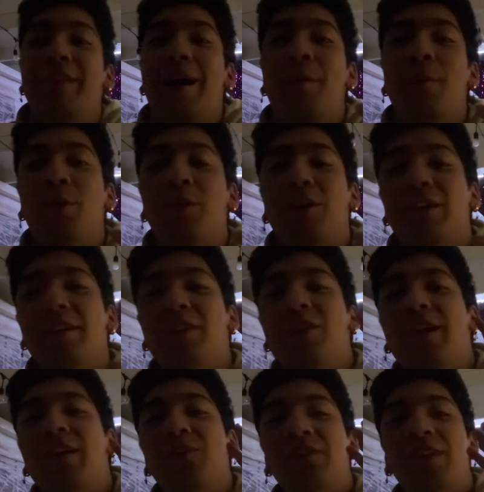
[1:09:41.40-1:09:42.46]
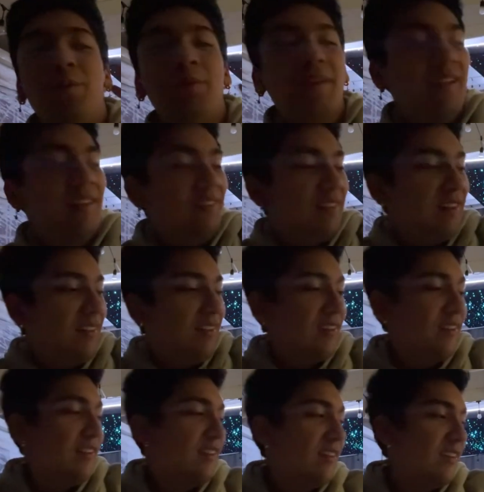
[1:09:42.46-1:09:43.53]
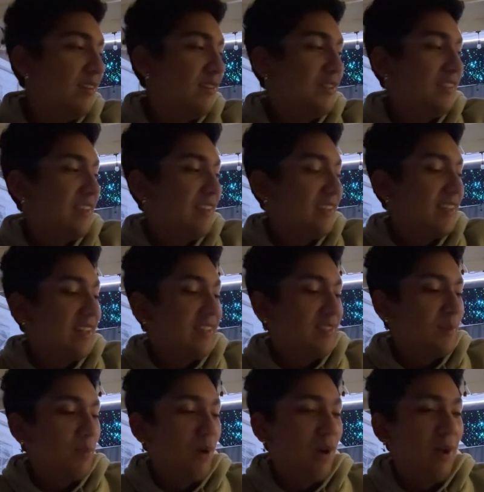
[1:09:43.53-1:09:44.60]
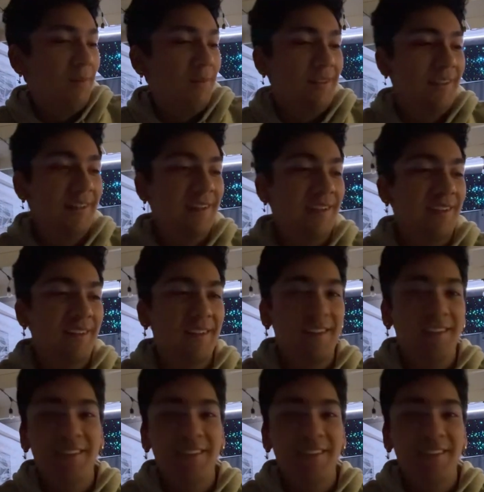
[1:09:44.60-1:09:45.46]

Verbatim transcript: I don't doubt her. You know, I don't doubt Casey either. So if she said that, she probably did.